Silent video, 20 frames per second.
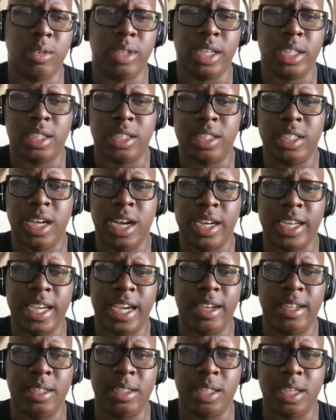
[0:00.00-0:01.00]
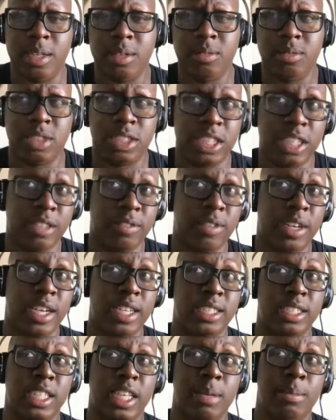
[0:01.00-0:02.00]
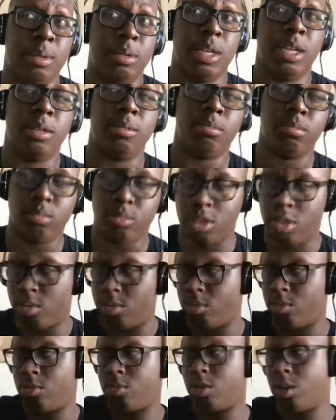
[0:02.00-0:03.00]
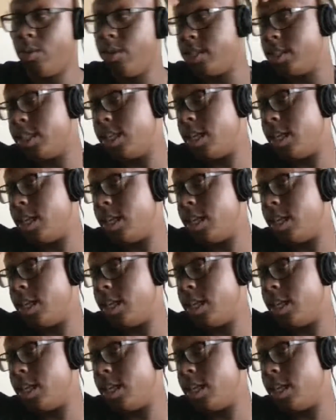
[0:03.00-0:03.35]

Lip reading: get the knockout and solidify his name and grow his